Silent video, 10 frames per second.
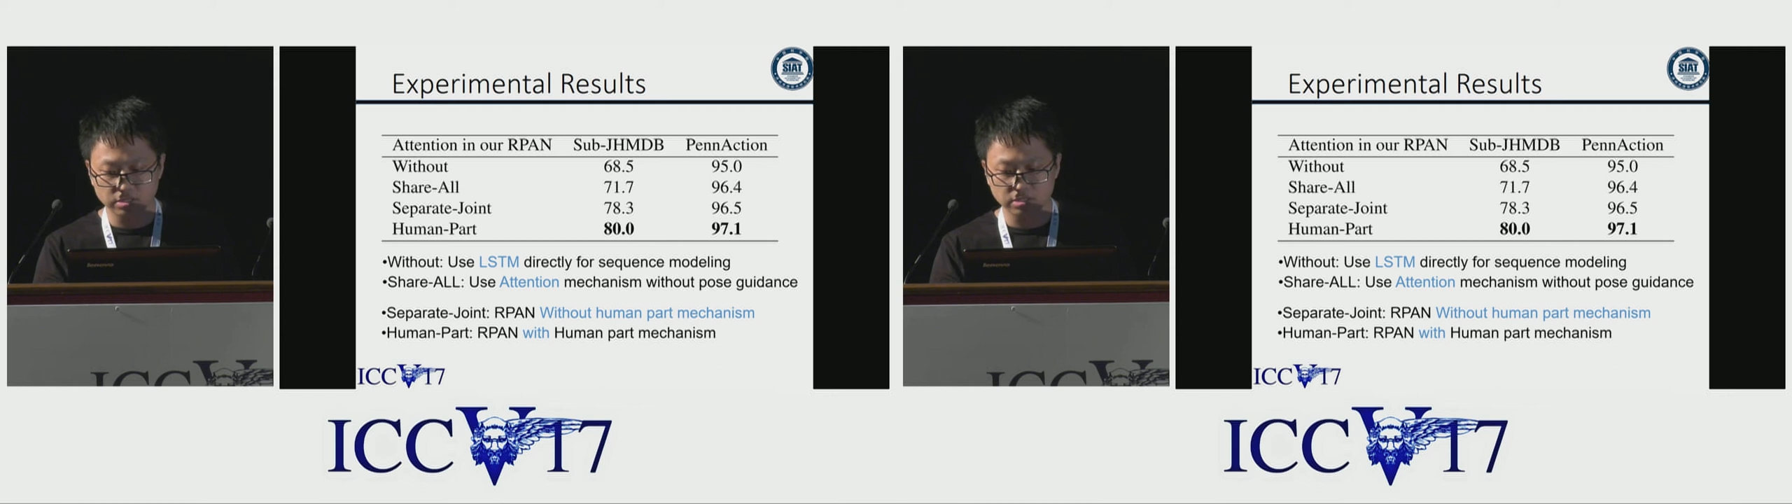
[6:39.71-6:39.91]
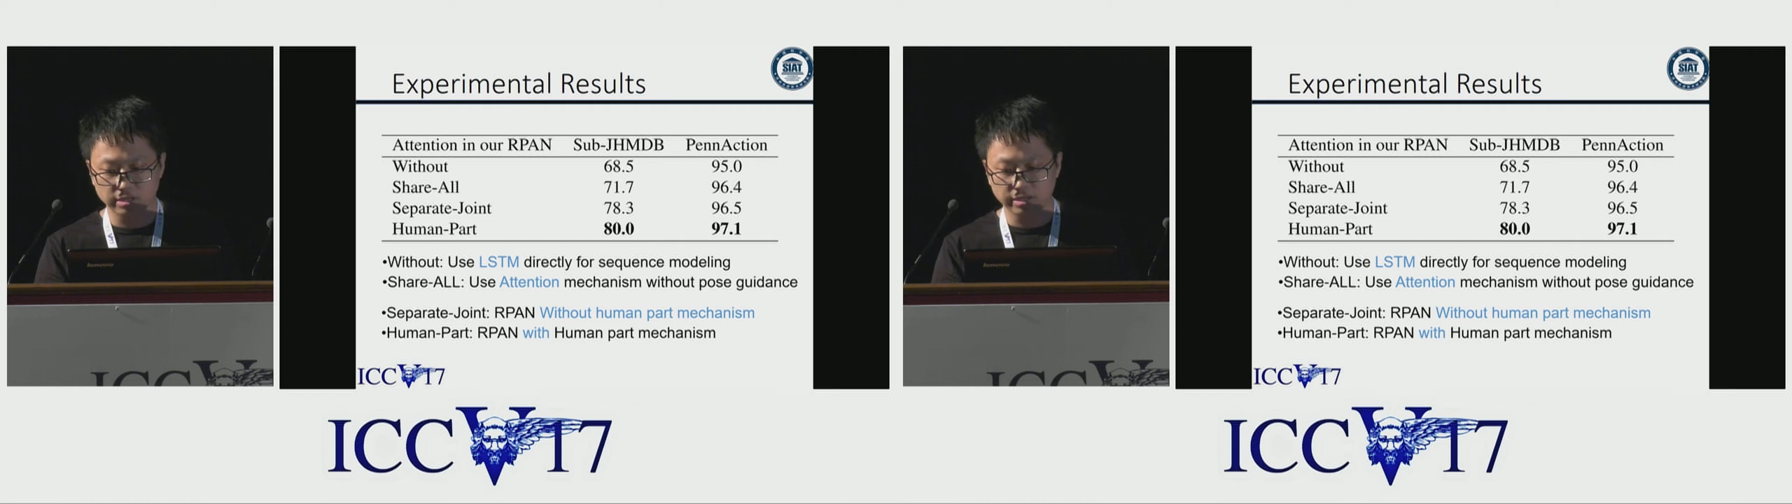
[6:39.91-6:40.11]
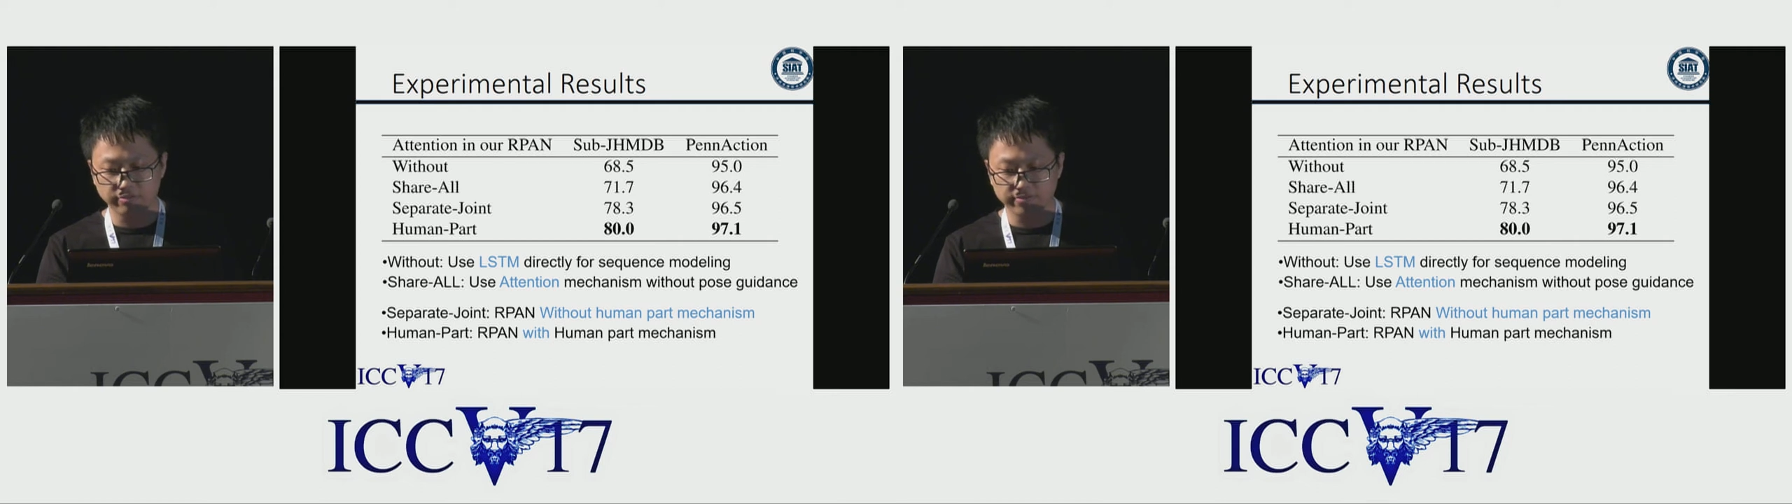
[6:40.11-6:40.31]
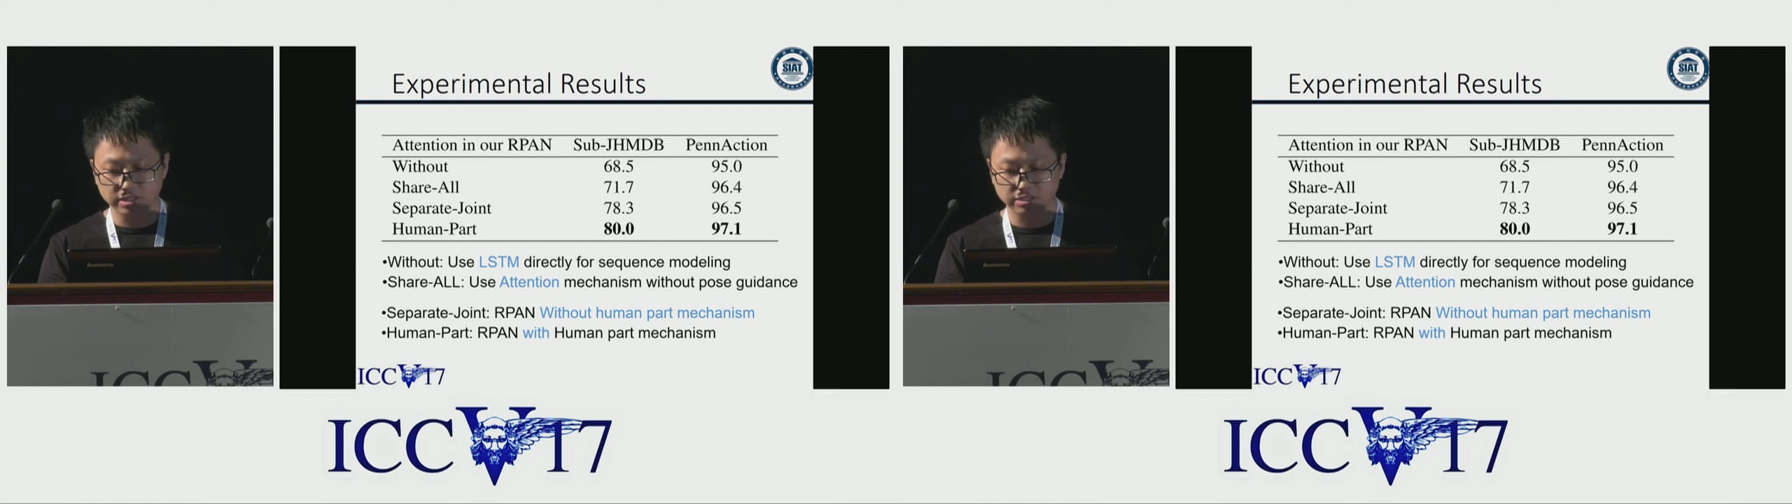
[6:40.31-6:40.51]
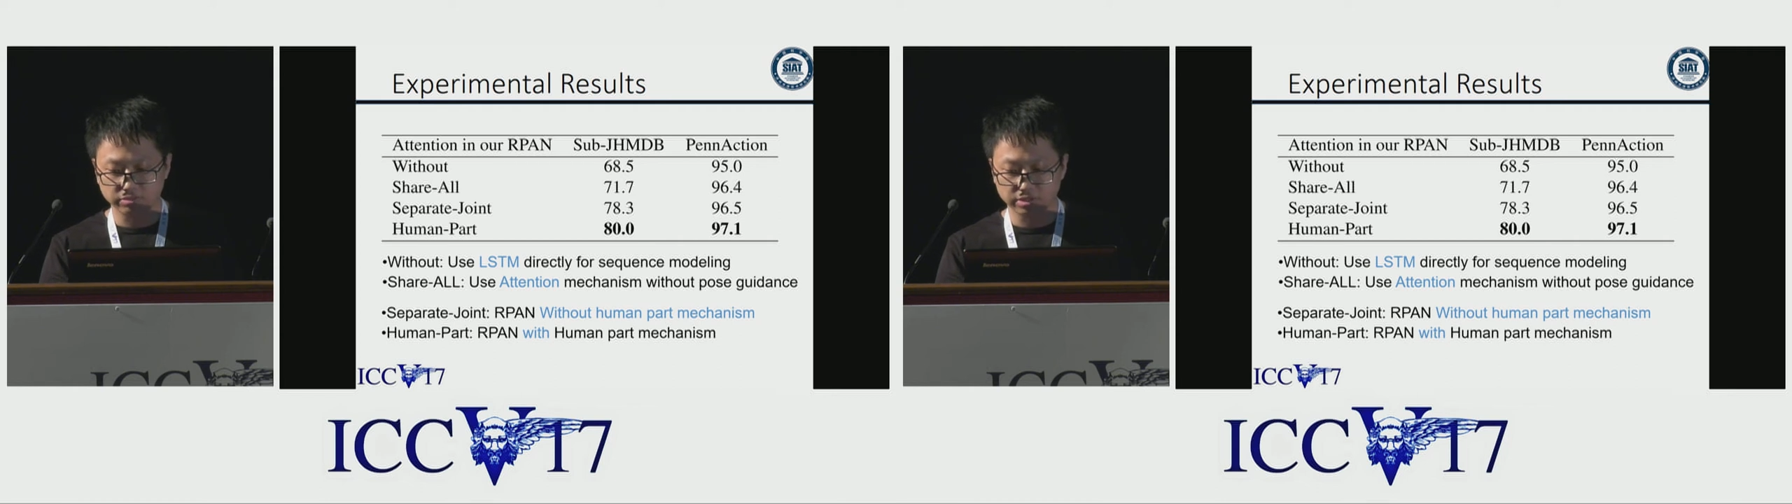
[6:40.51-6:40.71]
the
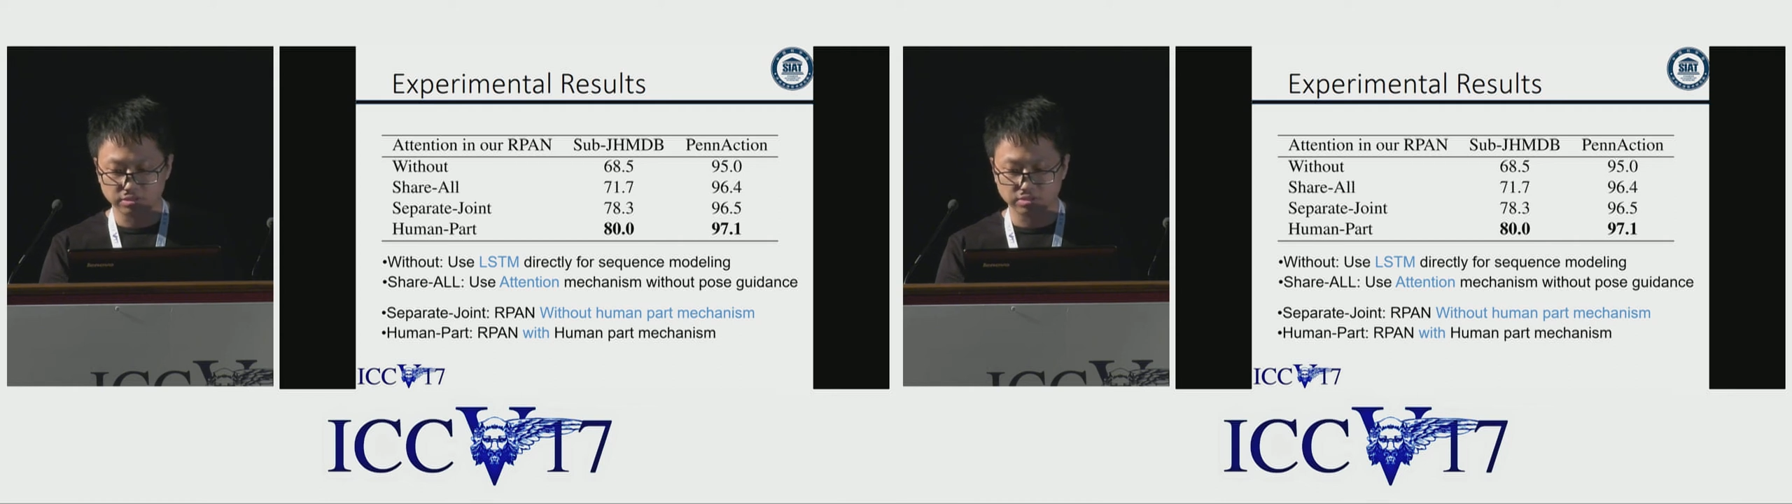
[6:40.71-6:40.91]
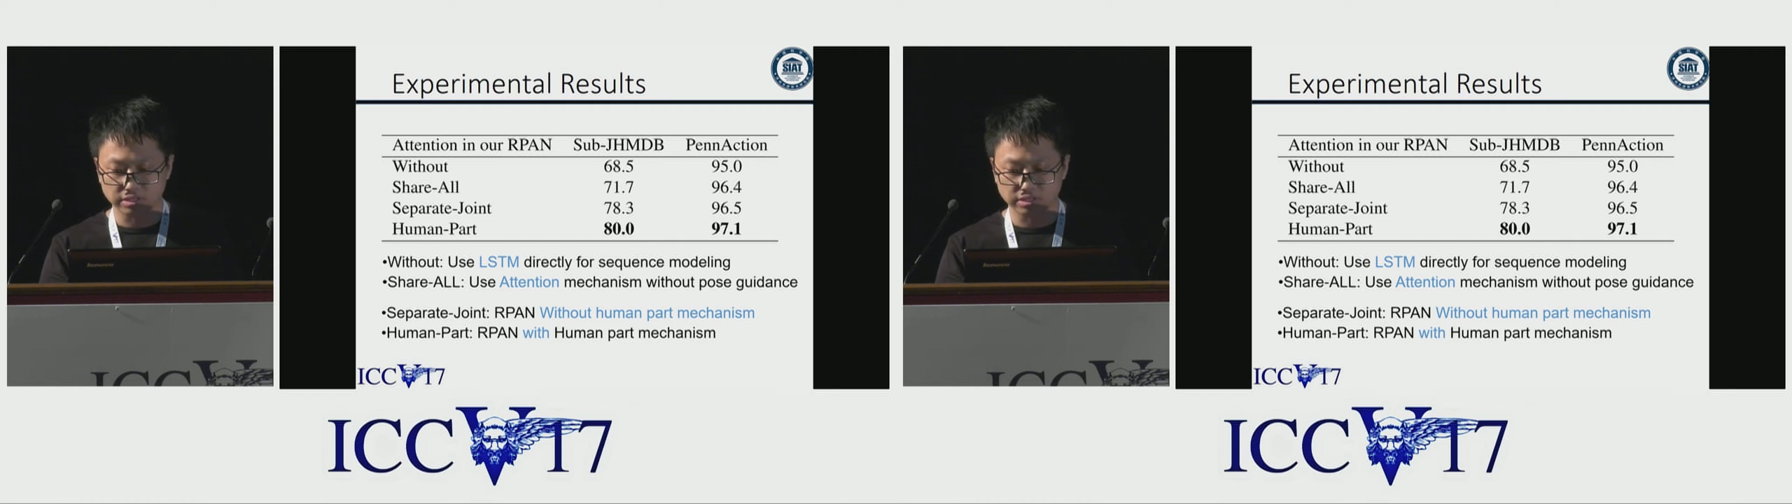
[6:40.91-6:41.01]
effectiveness